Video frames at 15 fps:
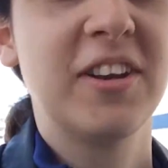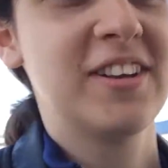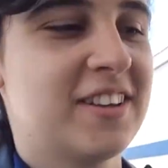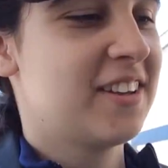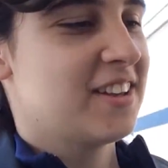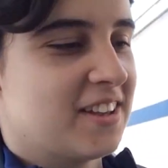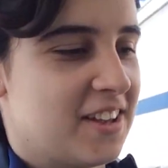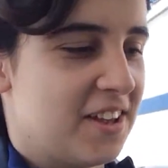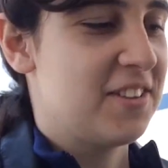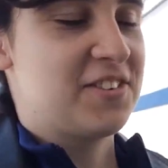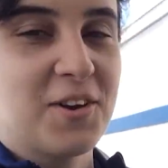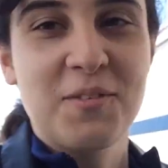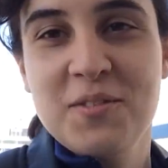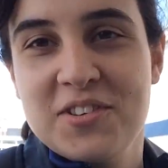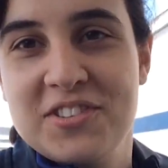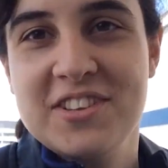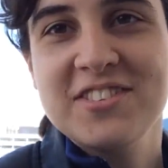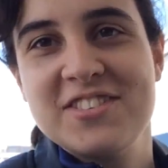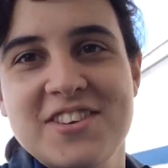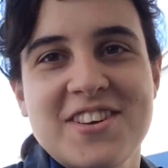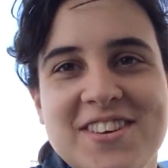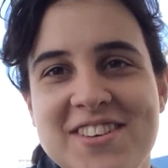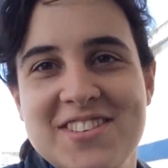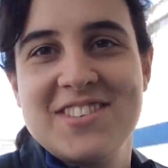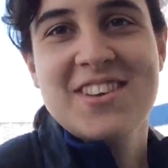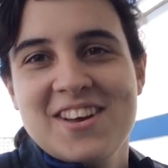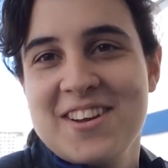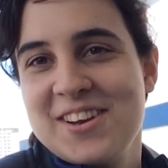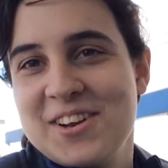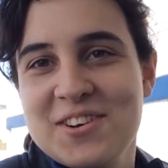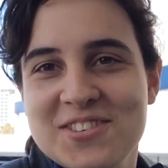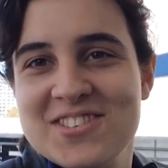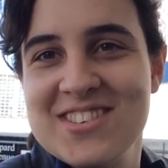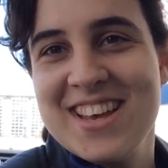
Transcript: good. It's almost as good as Sonic